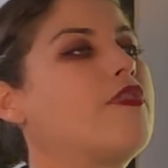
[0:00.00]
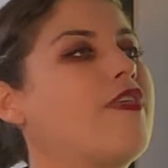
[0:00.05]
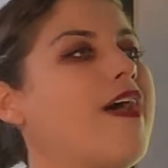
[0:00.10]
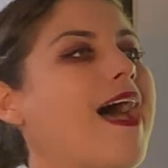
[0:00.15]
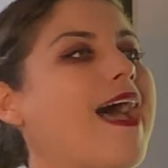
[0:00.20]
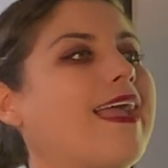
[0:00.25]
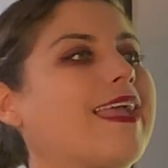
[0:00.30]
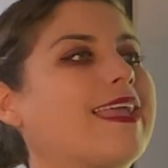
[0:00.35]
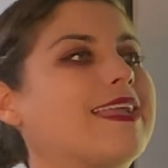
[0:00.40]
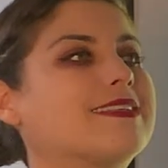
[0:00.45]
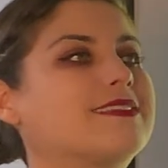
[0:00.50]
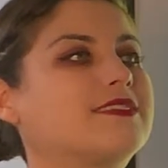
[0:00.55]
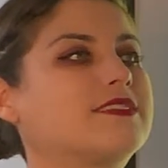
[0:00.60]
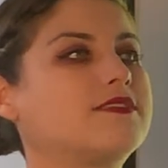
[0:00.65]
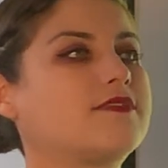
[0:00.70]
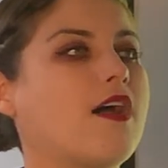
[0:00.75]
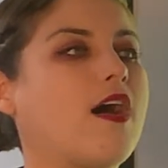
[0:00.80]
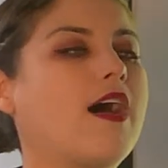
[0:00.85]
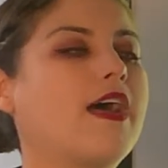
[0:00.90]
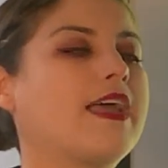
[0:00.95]
that
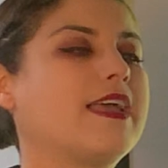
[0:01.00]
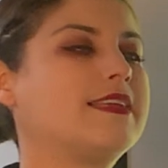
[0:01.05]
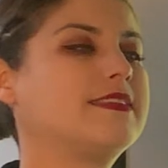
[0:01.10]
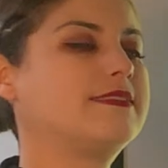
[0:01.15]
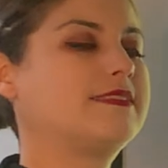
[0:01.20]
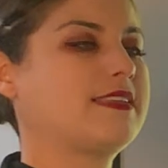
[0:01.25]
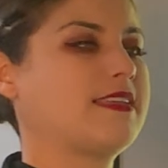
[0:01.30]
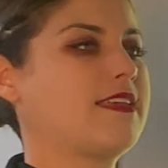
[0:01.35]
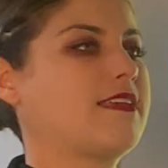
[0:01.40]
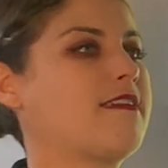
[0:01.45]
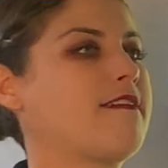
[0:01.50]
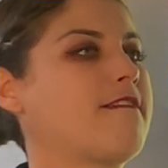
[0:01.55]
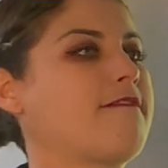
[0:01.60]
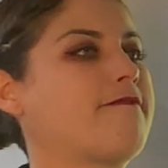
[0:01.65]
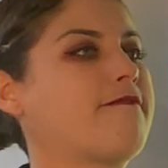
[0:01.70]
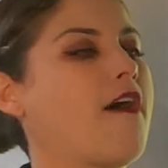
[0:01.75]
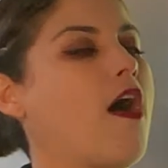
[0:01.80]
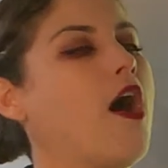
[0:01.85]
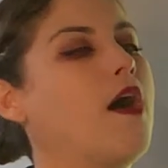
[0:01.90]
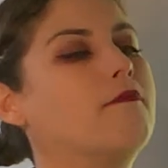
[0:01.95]
it's not as
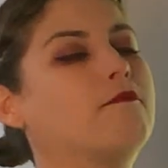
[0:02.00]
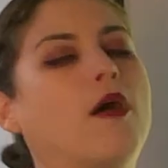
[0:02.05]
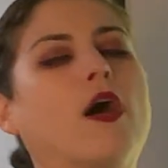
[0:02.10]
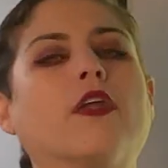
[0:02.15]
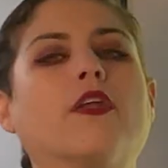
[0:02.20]
if um,